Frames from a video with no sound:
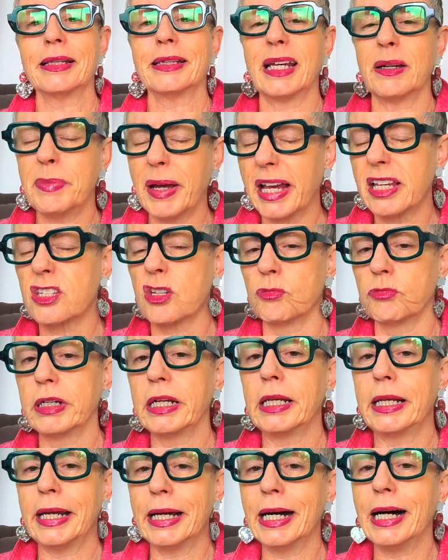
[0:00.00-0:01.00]
that makes it
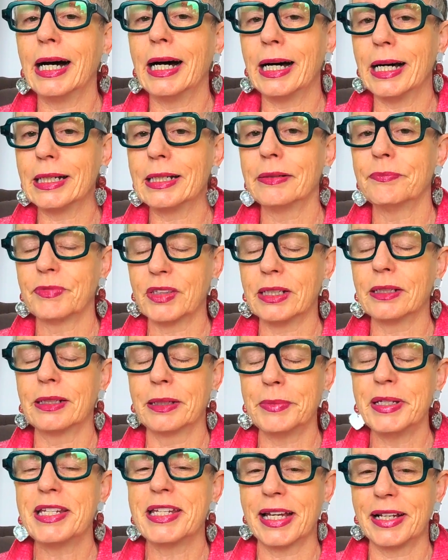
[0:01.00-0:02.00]
really hard. Now,
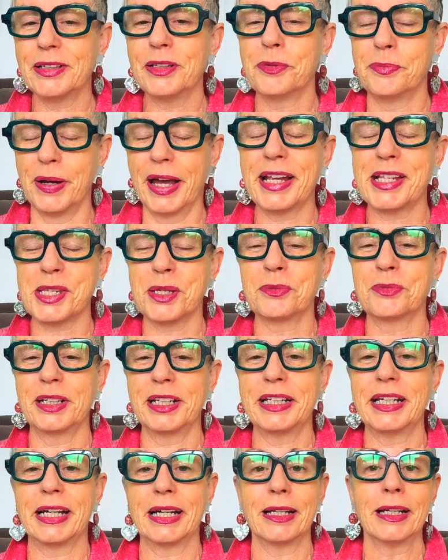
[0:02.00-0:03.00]
let me tell you, it makes it
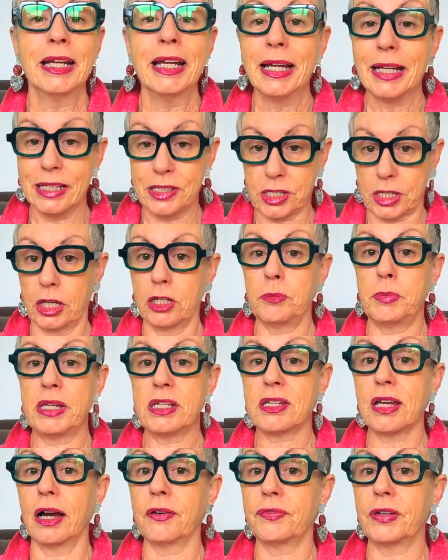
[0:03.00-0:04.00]
really hard. It's going to be
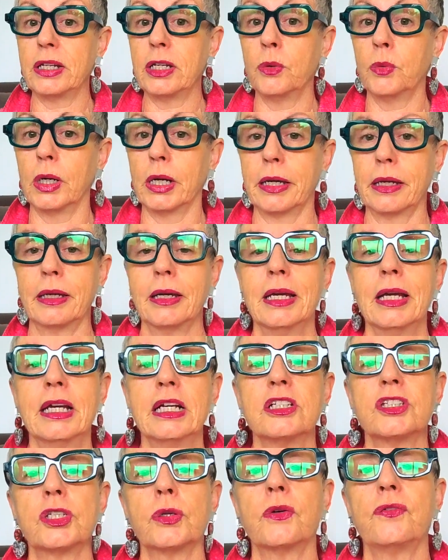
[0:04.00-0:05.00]
tough anyway.
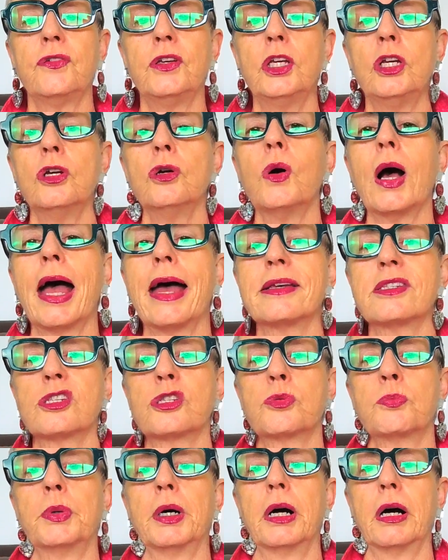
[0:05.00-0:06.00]
So if you
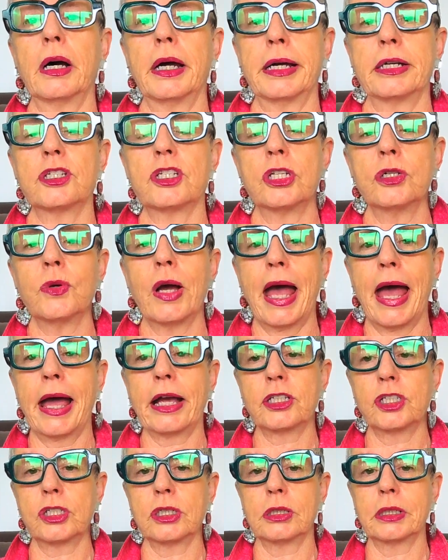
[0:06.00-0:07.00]
aspire to
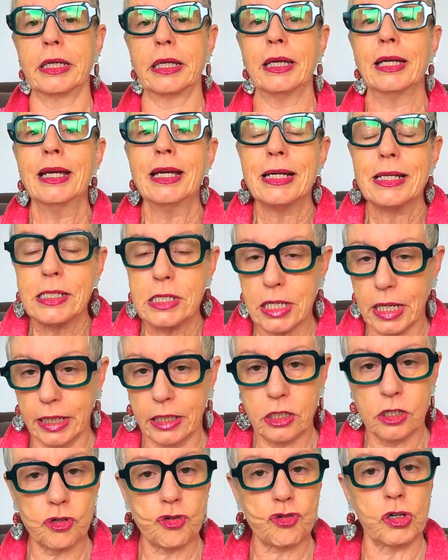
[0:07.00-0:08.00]
actually
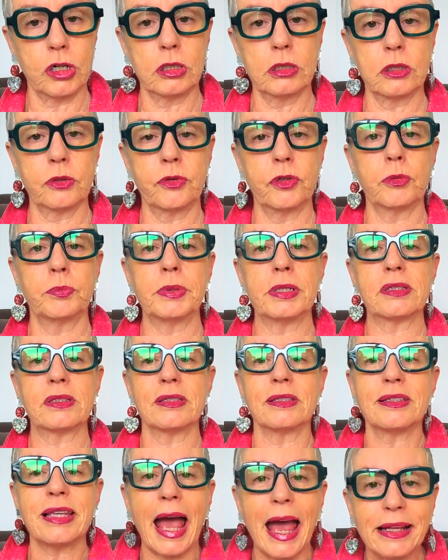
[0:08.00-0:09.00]
take control of your
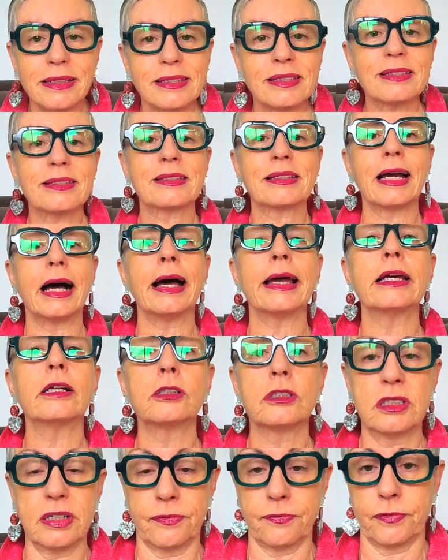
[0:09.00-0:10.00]
business and scale
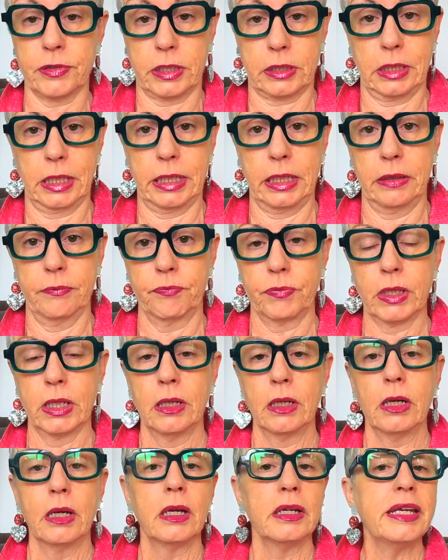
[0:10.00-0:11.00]
differently,
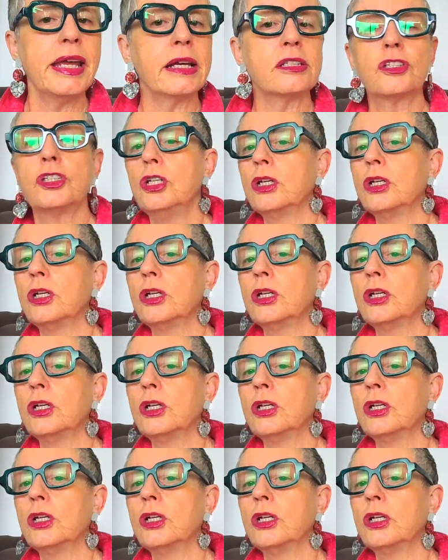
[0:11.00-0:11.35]
yes,